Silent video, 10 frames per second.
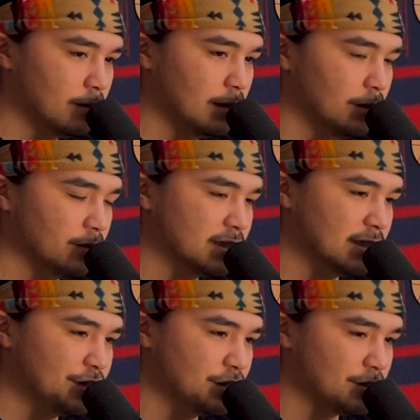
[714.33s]
either
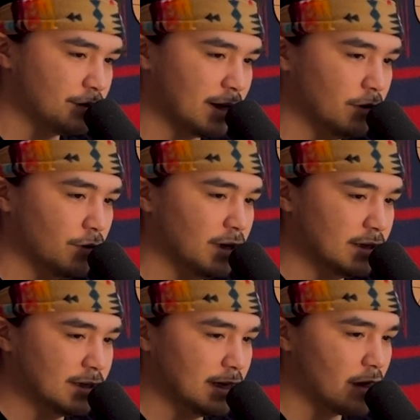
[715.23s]
stitches or they glued it
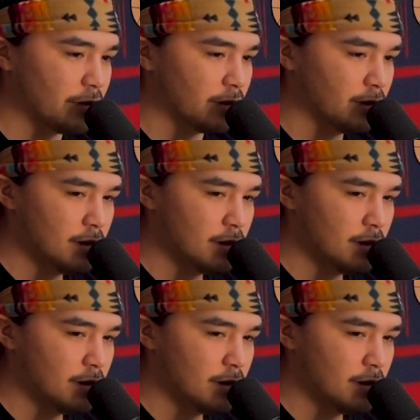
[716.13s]
together.